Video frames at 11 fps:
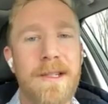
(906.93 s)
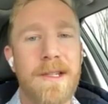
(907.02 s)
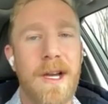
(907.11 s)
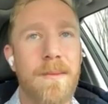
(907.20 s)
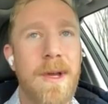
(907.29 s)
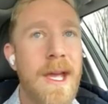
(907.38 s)

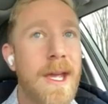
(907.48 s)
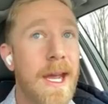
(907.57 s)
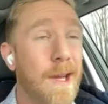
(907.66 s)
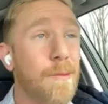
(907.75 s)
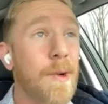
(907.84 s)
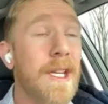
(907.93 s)
income.
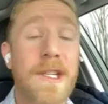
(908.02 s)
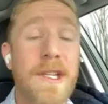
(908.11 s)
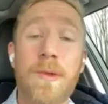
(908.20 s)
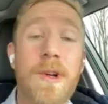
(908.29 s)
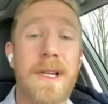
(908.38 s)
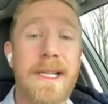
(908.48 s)
And it really does
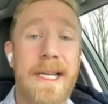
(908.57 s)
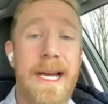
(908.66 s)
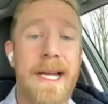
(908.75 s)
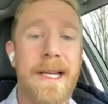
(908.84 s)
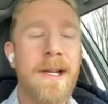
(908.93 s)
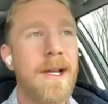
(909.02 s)
work like that.